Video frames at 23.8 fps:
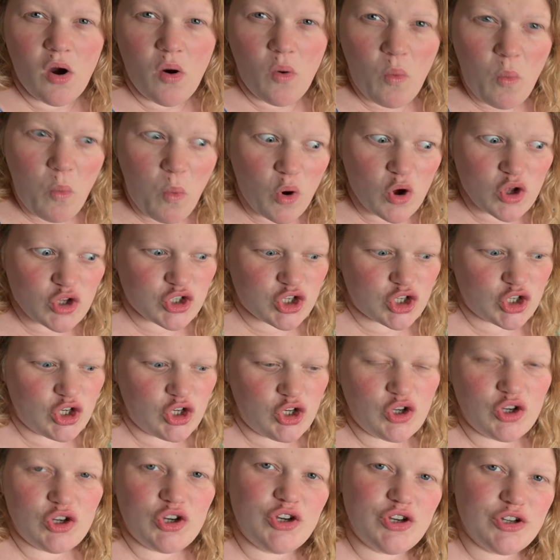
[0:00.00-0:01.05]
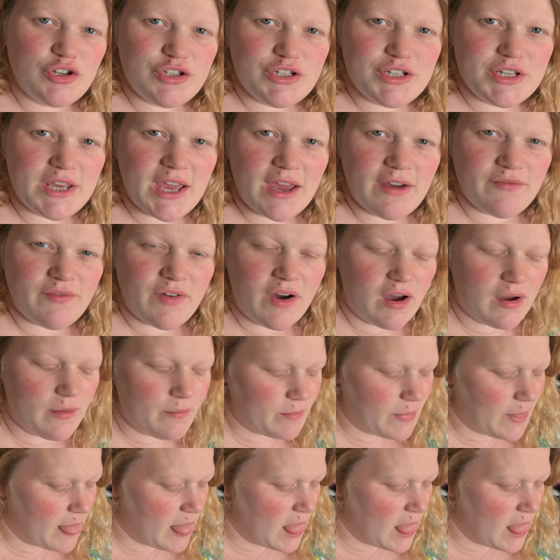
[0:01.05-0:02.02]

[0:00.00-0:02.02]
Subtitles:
What's gonna look good together?